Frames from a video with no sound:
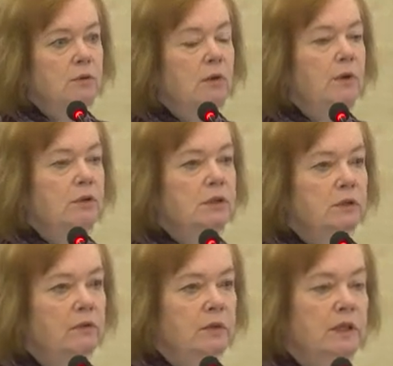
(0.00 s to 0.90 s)
who are most
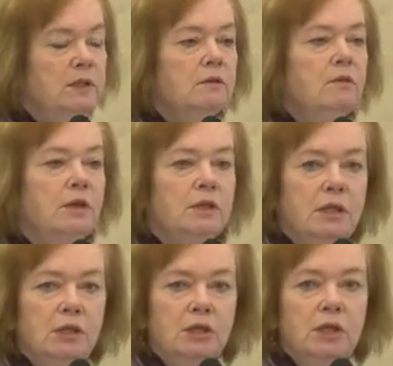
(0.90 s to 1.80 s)

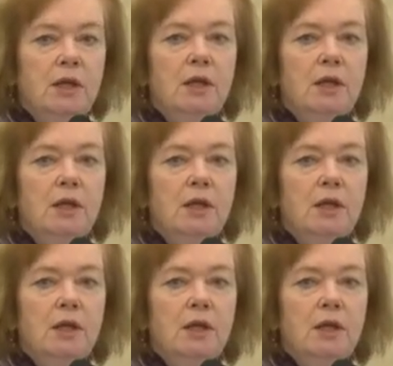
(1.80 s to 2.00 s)
disadvantaged,